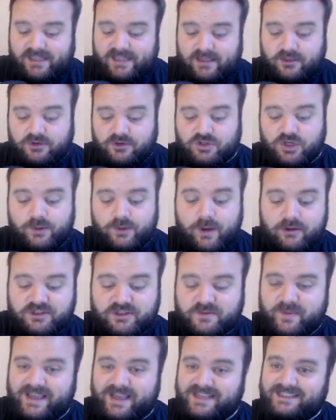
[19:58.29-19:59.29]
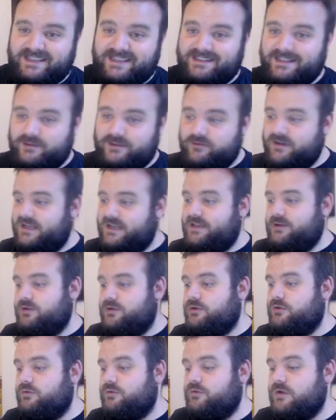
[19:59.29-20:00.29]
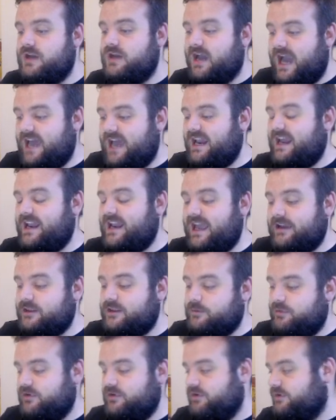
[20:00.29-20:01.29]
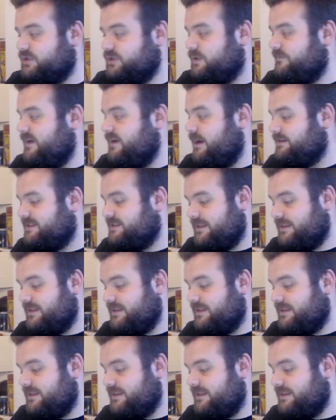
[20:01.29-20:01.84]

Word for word: Like the duo species is really cool and I like the production values.